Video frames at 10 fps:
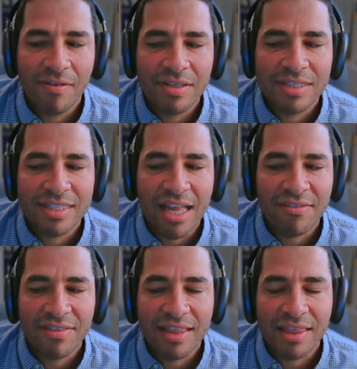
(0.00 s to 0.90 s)

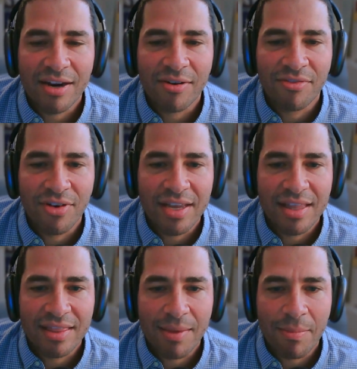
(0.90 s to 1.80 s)
self that they're afraid
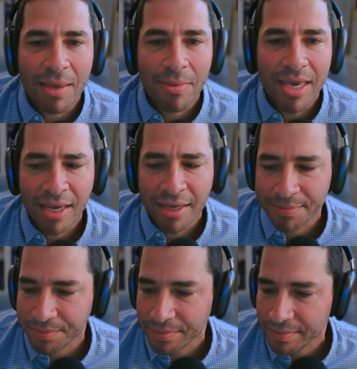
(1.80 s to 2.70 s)
that they may be.
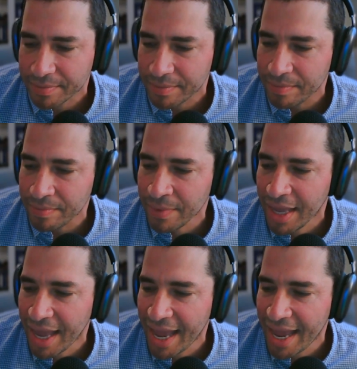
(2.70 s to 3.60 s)

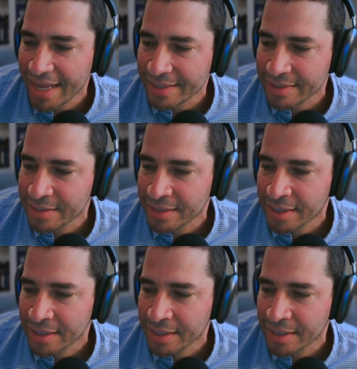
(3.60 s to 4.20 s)
And